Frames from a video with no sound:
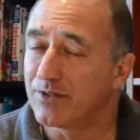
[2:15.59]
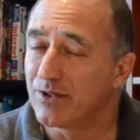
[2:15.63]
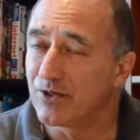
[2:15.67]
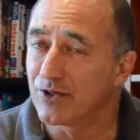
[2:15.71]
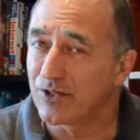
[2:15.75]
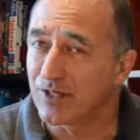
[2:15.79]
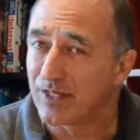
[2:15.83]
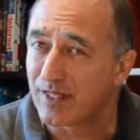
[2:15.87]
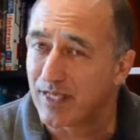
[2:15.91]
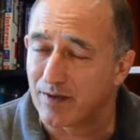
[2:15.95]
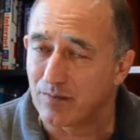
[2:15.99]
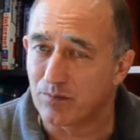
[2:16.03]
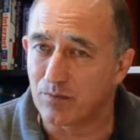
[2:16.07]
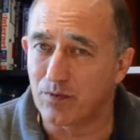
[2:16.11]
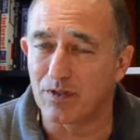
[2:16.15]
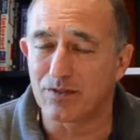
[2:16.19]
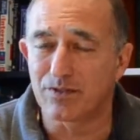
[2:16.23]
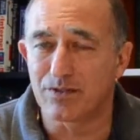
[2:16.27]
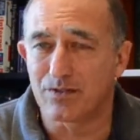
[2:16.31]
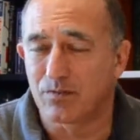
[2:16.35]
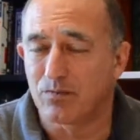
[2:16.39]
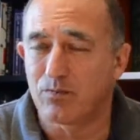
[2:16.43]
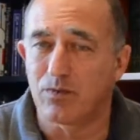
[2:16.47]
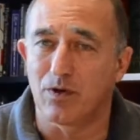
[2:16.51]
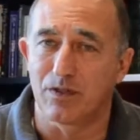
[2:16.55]
you're going to get
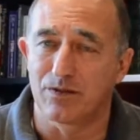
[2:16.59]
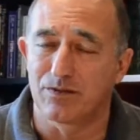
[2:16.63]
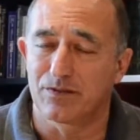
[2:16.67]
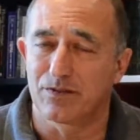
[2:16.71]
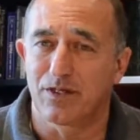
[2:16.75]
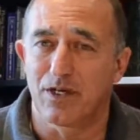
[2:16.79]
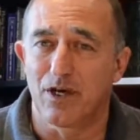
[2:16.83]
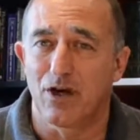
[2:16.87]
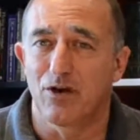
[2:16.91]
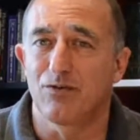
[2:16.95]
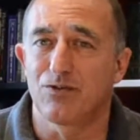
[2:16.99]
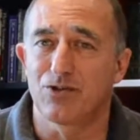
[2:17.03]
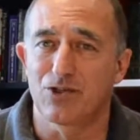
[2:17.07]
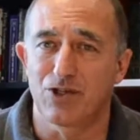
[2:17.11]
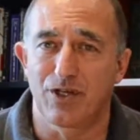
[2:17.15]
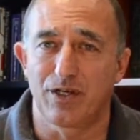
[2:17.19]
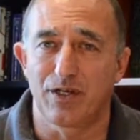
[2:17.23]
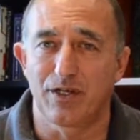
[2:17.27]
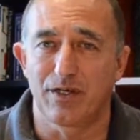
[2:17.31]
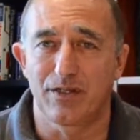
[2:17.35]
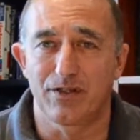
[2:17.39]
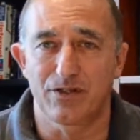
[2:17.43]
one-to-one coaching